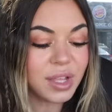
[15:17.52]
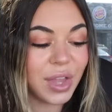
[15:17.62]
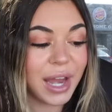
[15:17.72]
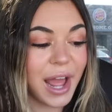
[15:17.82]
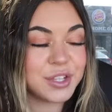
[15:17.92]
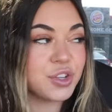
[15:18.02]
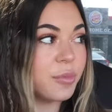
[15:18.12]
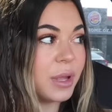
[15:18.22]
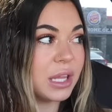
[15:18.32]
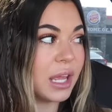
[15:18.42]
That had to
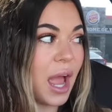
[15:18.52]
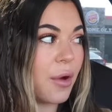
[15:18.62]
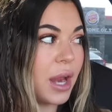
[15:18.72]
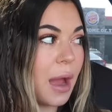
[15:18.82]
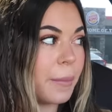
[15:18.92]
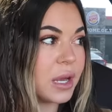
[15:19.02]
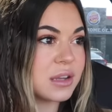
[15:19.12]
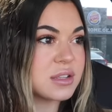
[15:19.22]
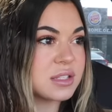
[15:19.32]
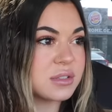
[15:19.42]
have been, like, how it happened
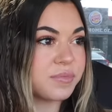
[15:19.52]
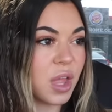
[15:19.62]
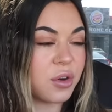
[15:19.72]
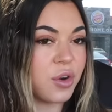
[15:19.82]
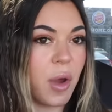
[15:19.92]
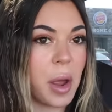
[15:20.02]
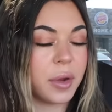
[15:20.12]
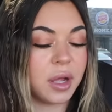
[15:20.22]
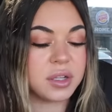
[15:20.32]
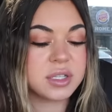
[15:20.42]
because I don't know how
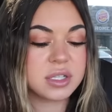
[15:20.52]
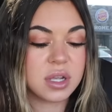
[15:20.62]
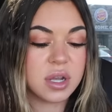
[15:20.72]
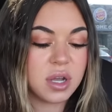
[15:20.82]
else.